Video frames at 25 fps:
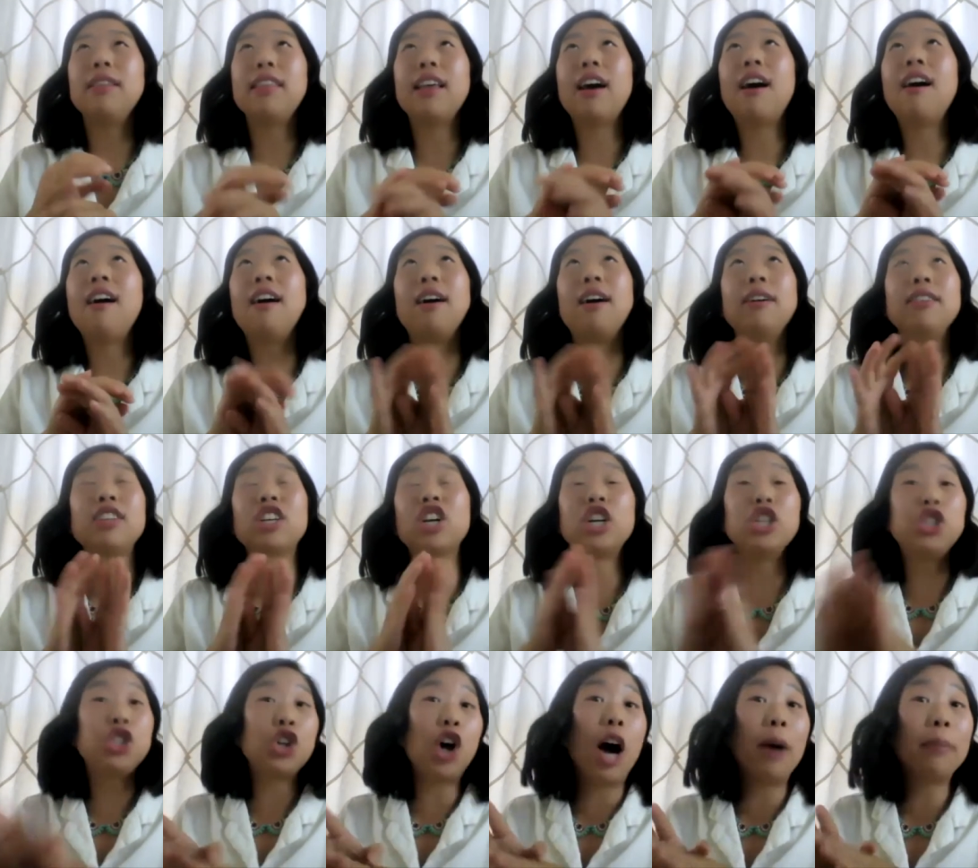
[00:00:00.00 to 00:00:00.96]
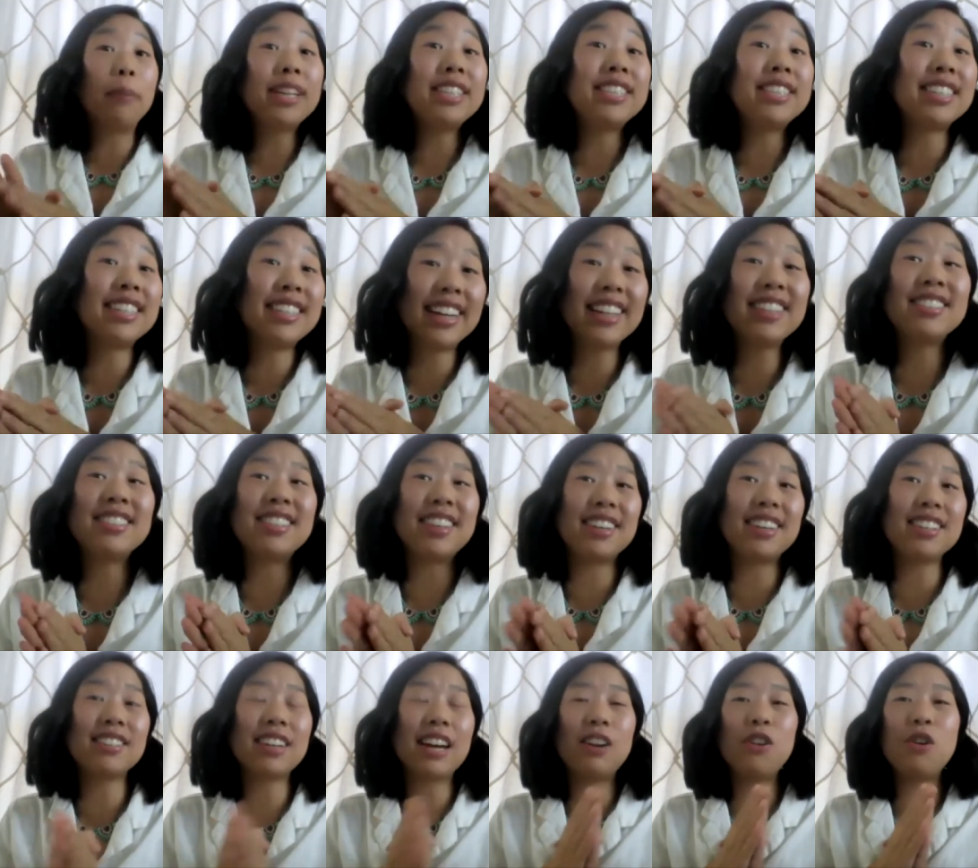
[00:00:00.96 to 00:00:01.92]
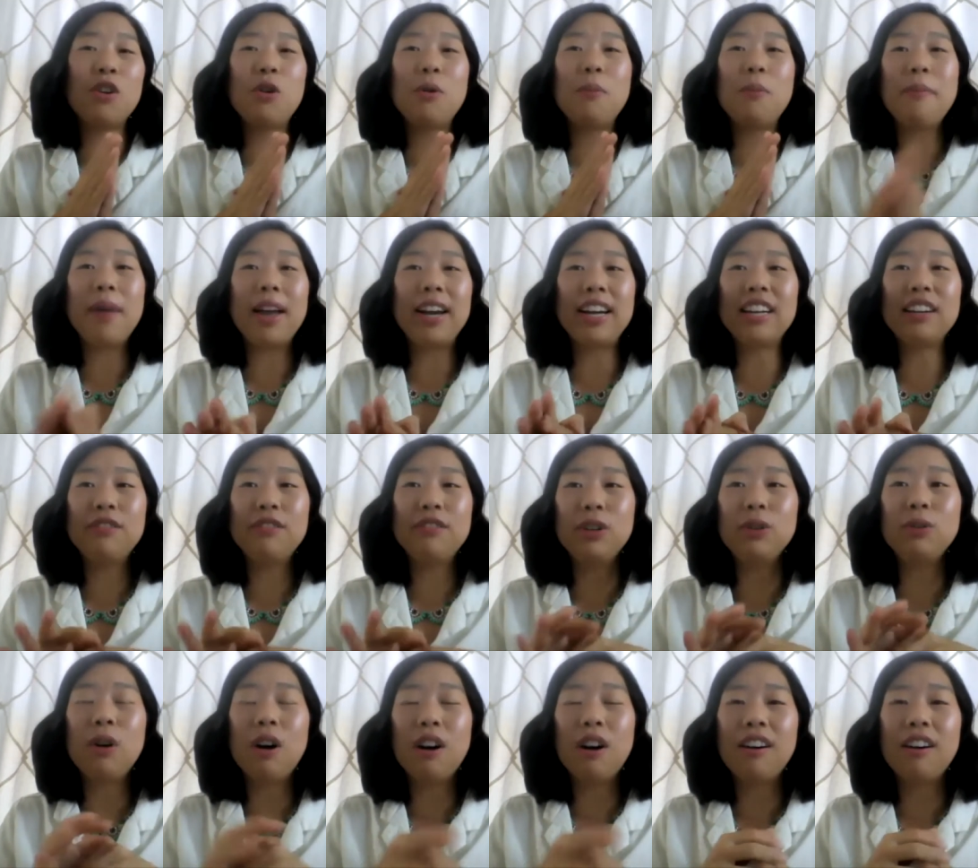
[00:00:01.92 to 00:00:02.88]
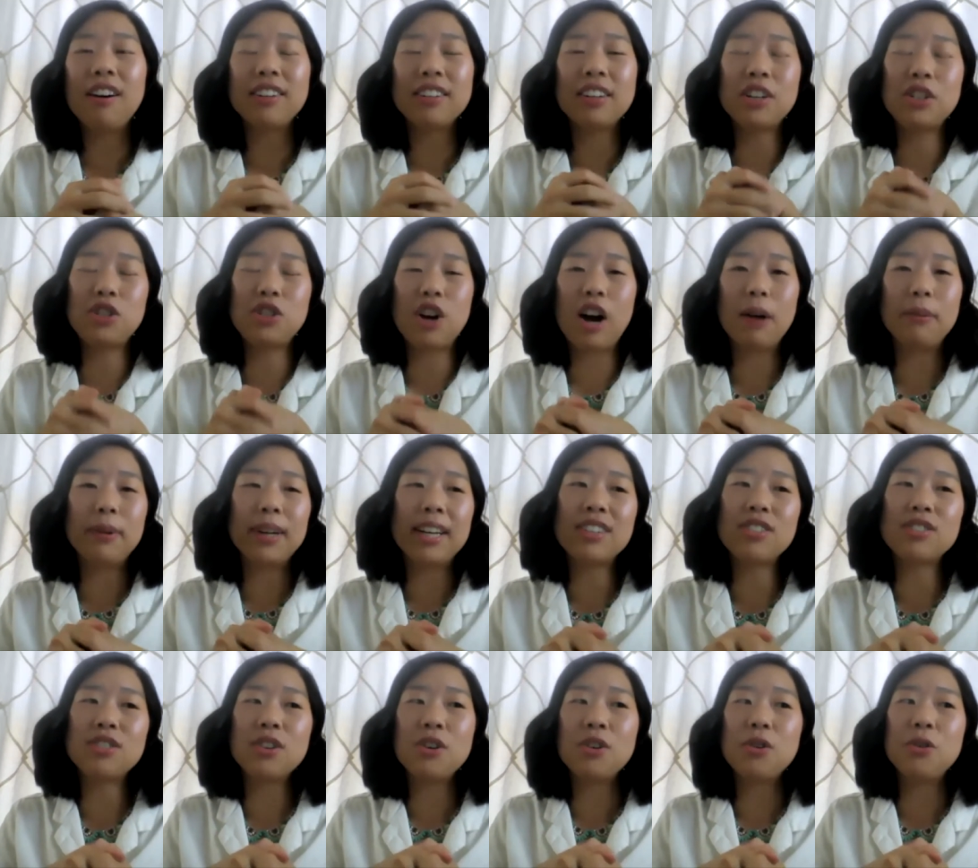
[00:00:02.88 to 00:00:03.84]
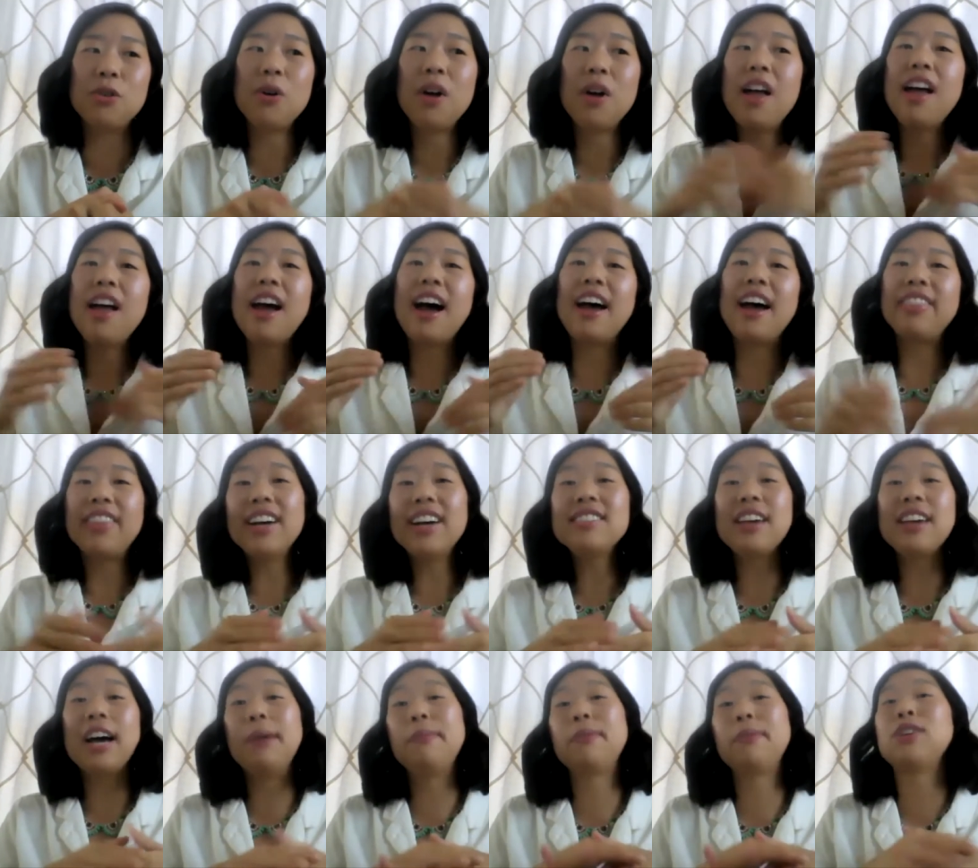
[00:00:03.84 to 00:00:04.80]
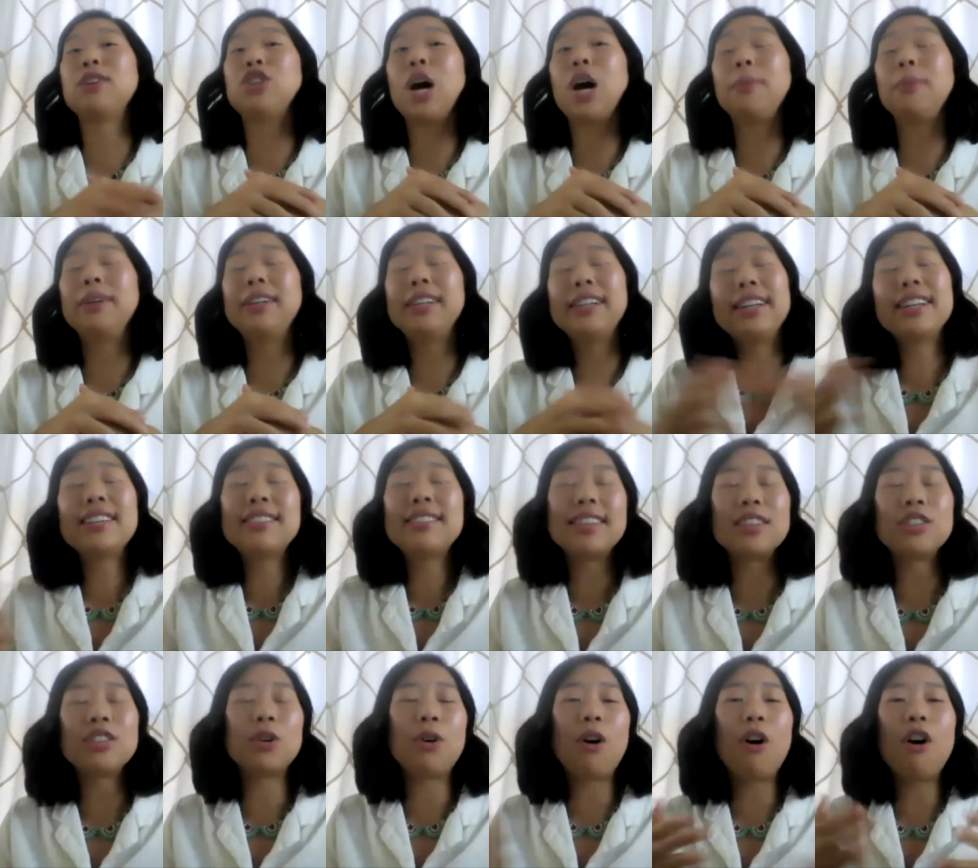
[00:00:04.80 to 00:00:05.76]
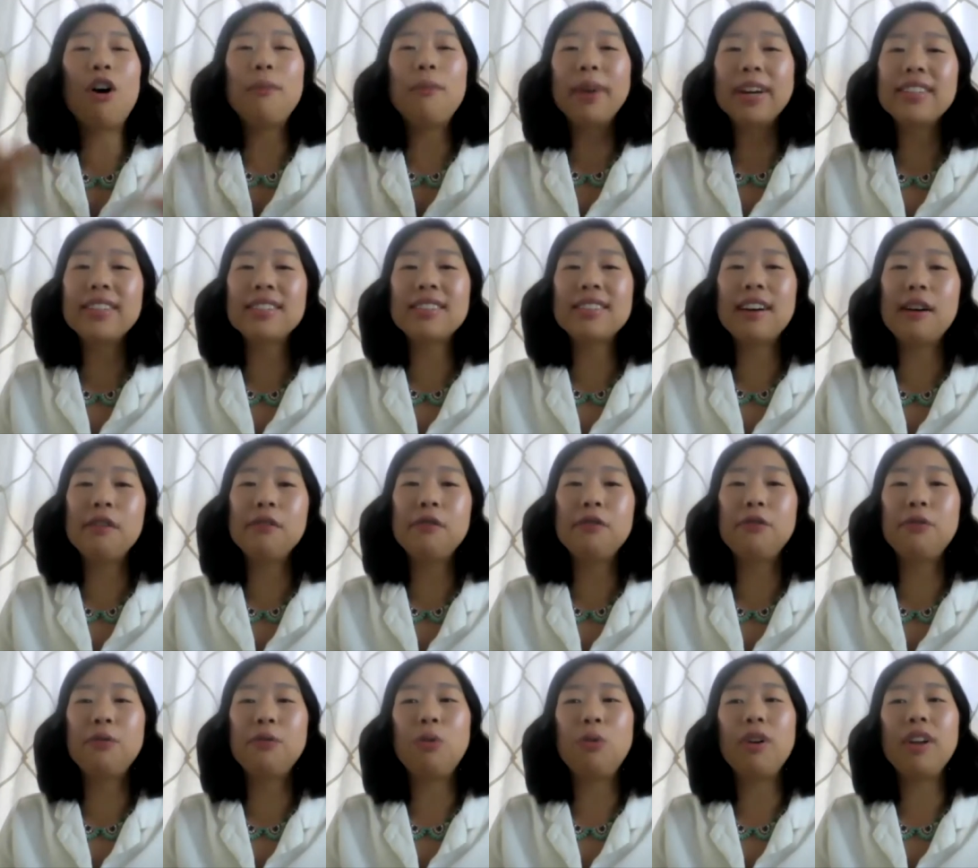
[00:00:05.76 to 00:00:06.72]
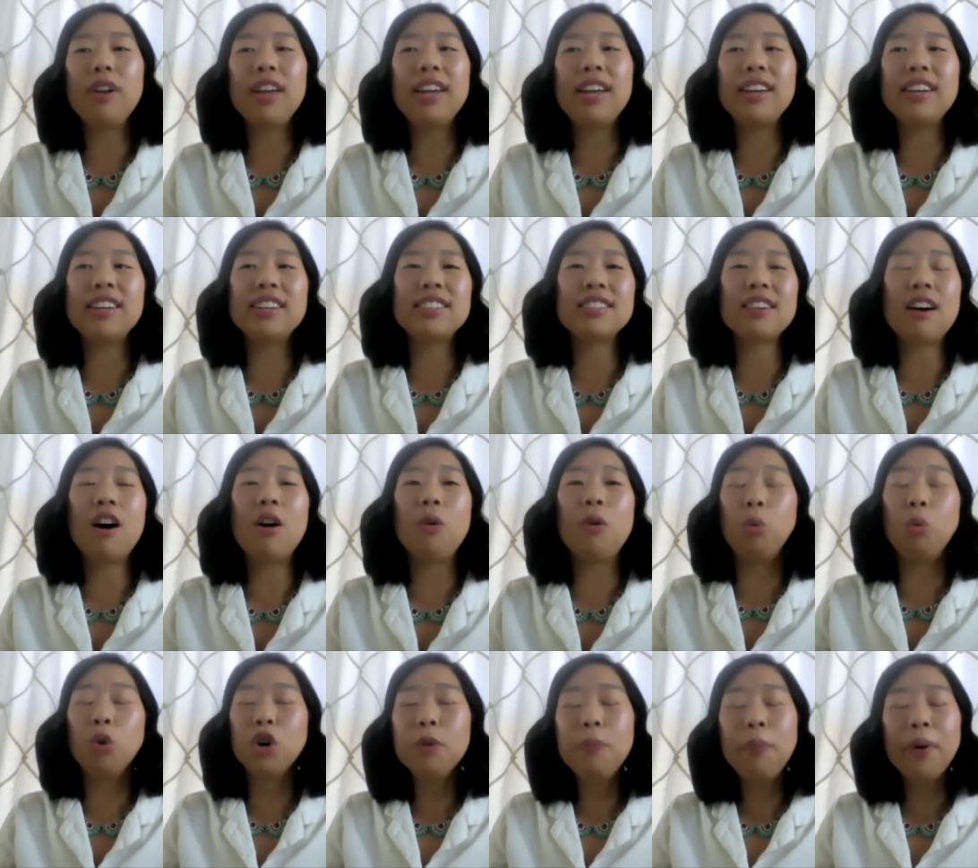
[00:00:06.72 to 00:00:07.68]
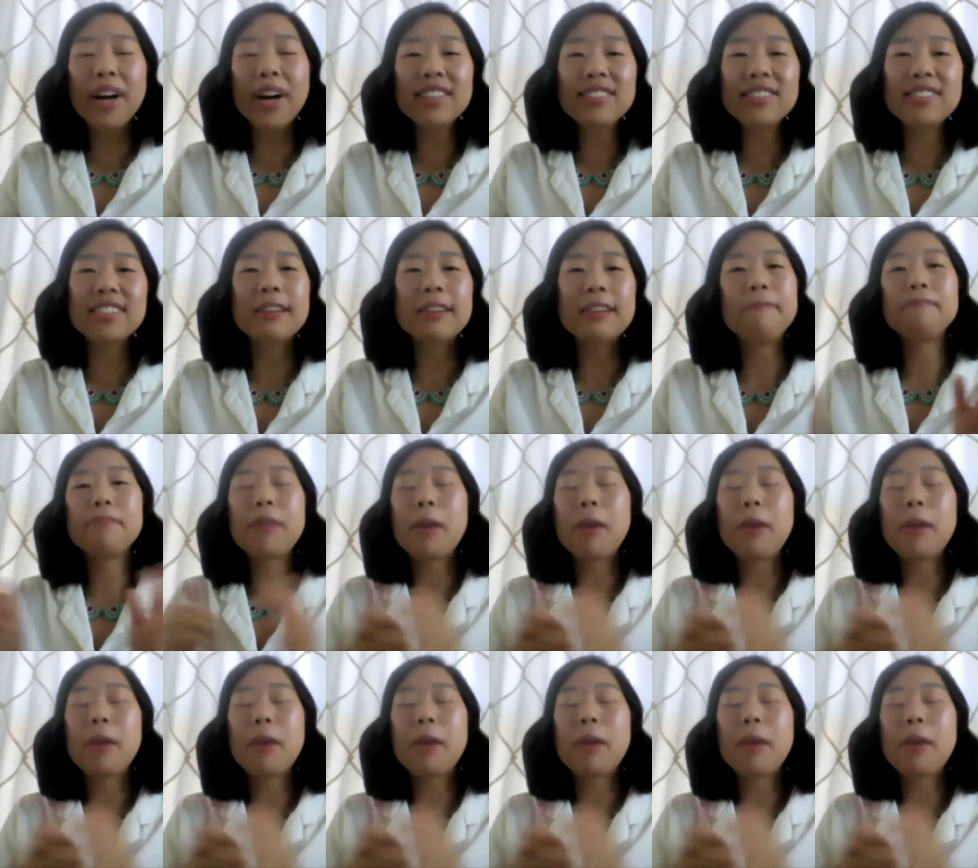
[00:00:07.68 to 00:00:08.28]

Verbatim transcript: uh, Kajabi didn't exist. I know many of you are on Kajabi. So at that time, Kajabi didn't exist. So all my stuff is on WordPress.